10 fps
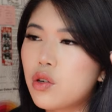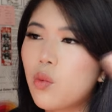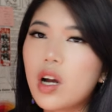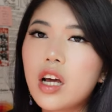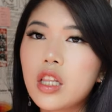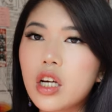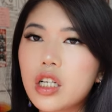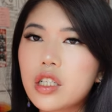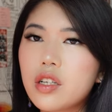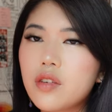So what I
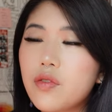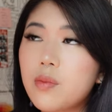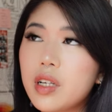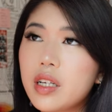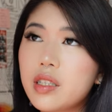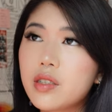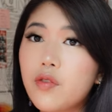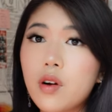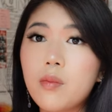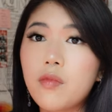learned from this,
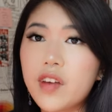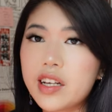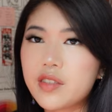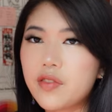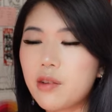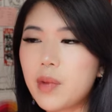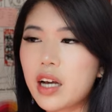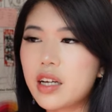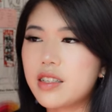from Feng's feedback,